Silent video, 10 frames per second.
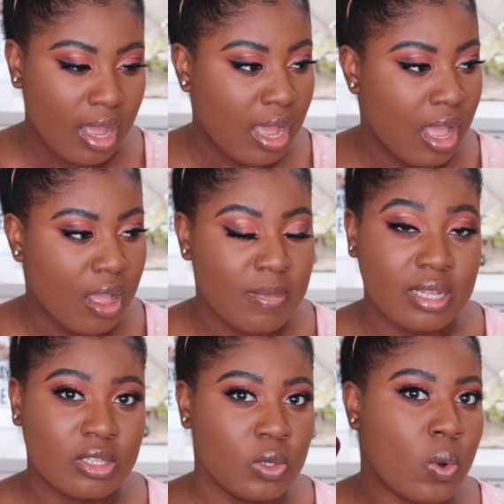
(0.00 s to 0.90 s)

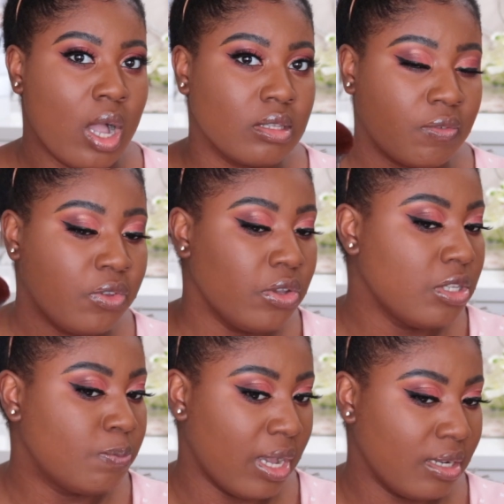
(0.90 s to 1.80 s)
and still quite
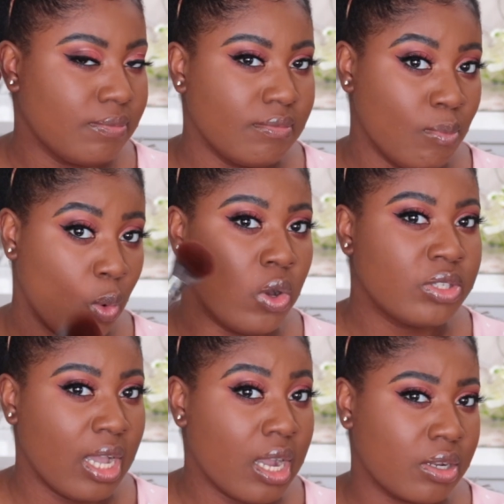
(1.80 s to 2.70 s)
diffused, but more
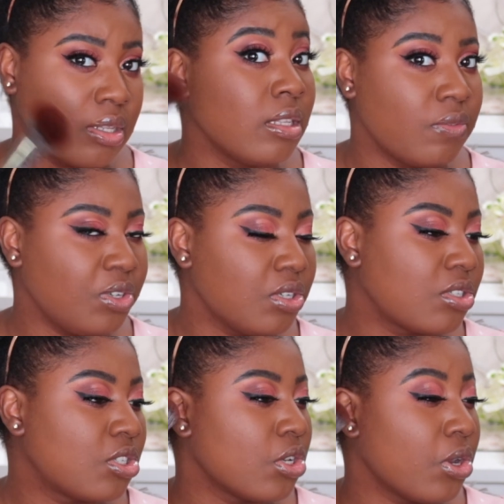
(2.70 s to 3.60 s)
targeted than
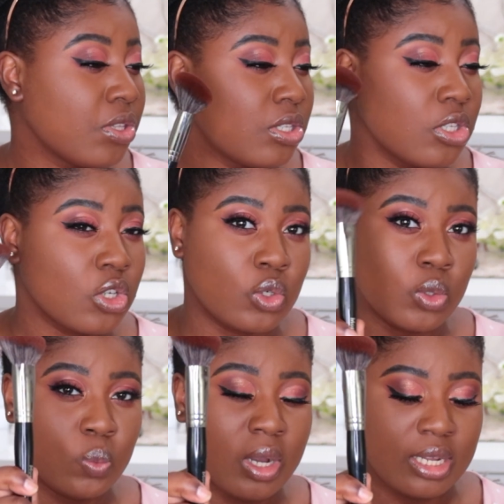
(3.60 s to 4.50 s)
diffused. So this is a
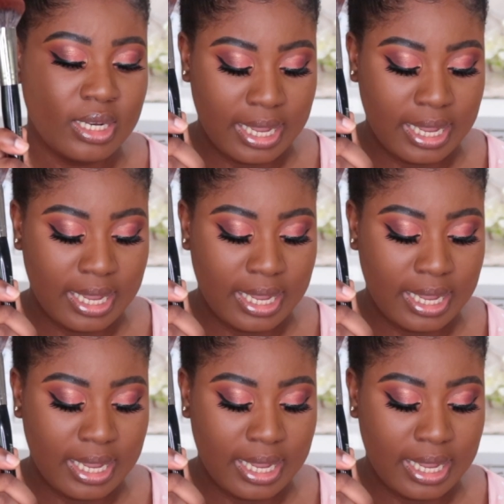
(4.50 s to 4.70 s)
good one.